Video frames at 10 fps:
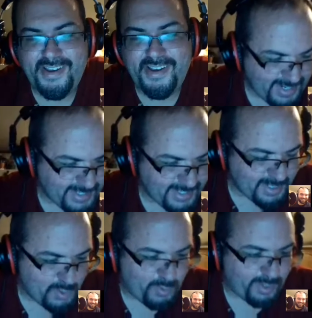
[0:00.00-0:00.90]
it
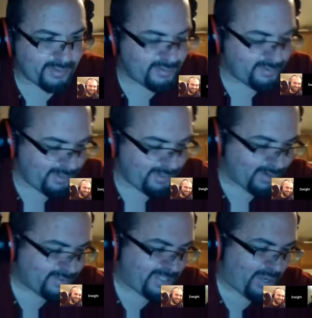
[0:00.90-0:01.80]
is a little weird,
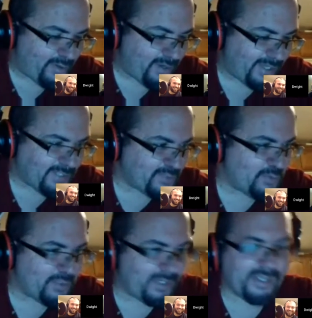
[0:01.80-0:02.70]
scouting high
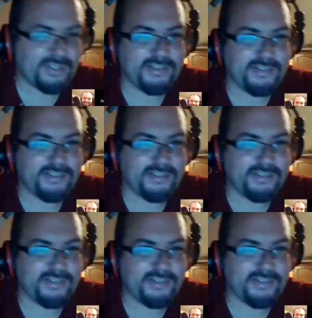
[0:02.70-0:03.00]
school kids,